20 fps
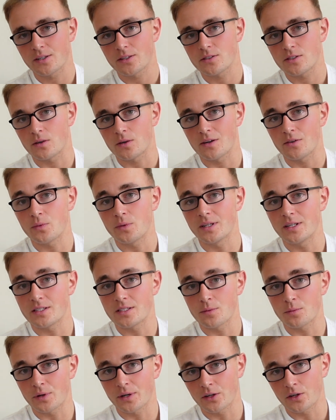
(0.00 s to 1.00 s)
So if we need to
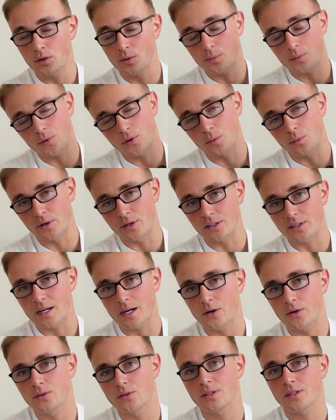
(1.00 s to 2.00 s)
bring up or bring
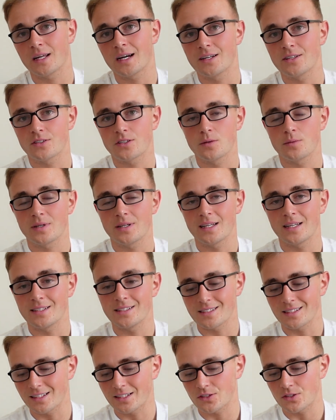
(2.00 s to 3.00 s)
down, that is going to be
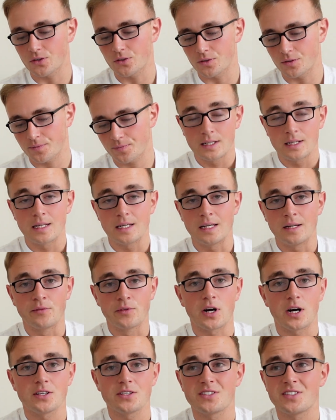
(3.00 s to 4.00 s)
easily done. In
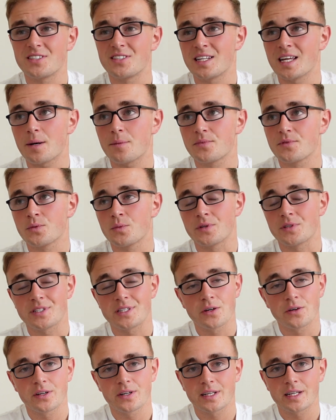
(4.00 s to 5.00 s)
regards to steps, we're
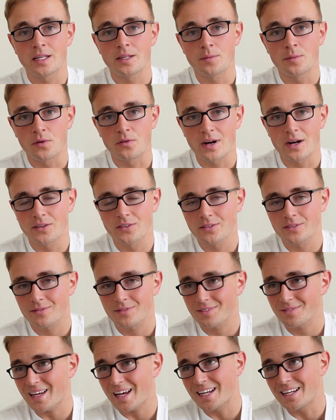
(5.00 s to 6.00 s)
still going to keep them around
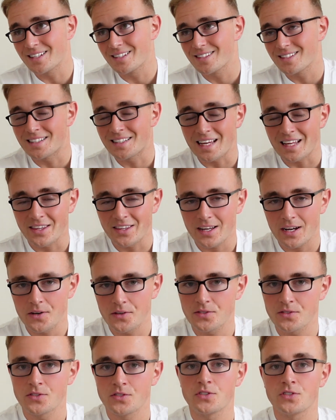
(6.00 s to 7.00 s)
8 to
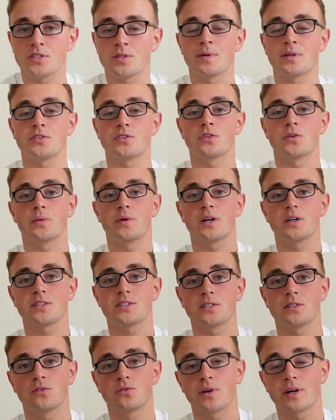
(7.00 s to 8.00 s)
10,000 just to make sure we are
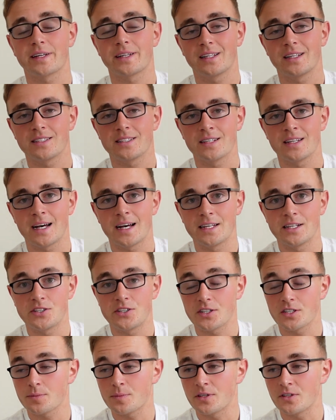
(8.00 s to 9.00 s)
still regulating that energy
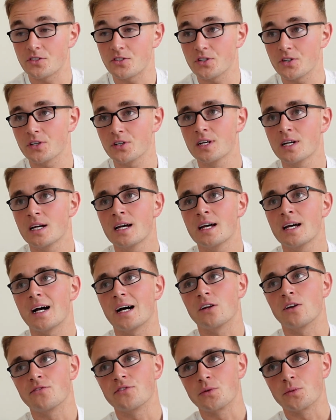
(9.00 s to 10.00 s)
expenditure.
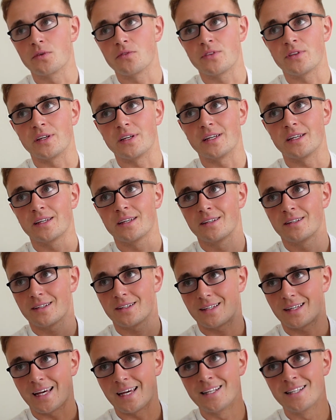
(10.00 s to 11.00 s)
And obviously with the
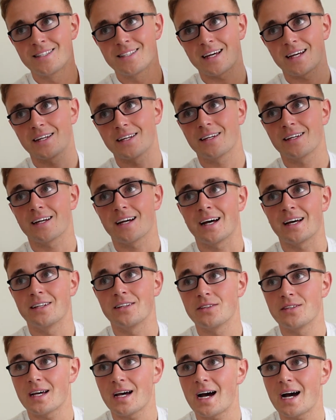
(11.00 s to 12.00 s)
intake
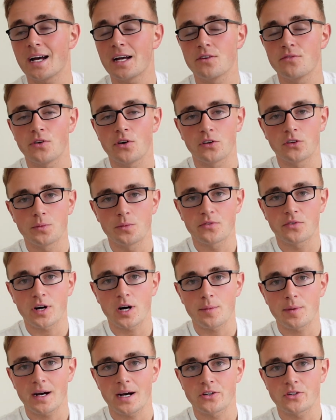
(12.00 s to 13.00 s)
and higher volume of
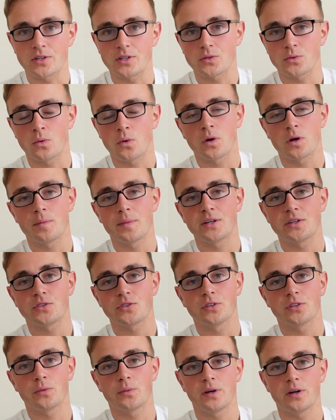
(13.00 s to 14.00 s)
carbohydrates, we want to make
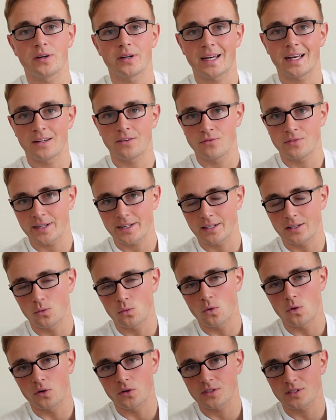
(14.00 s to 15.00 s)
sure that we are getting regular
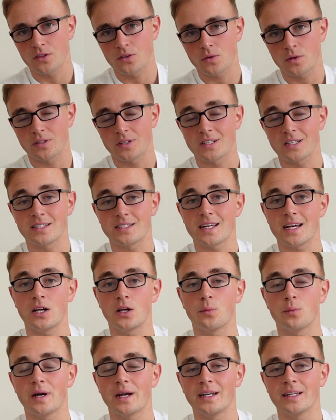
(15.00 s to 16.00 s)
walks in throughout the day to
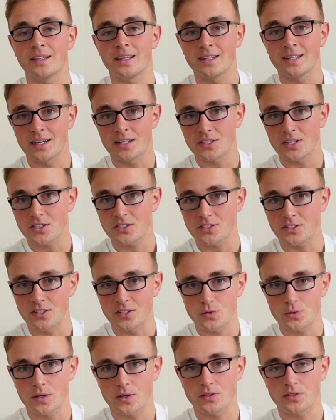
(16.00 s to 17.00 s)
help aid that digestion as
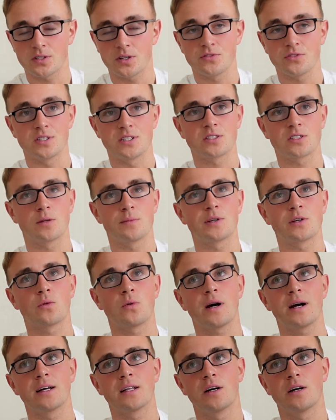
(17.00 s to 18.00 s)
well, because obviously it's going to be
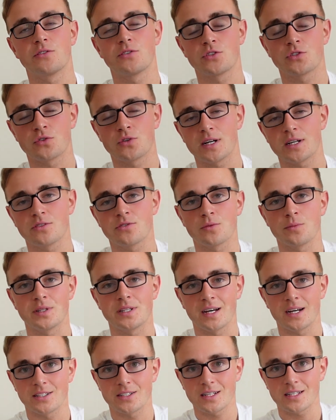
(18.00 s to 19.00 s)
quite a lot of stress from a
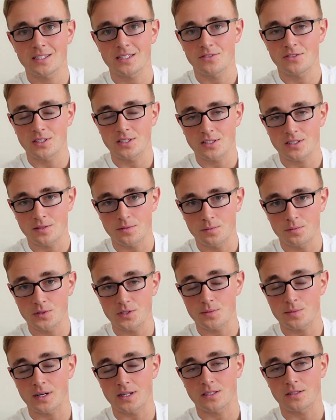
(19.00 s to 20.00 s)
digestive system
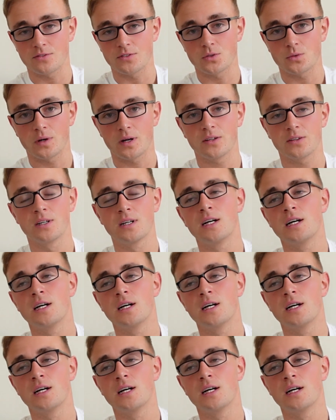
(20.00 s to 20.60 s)
perspective as well.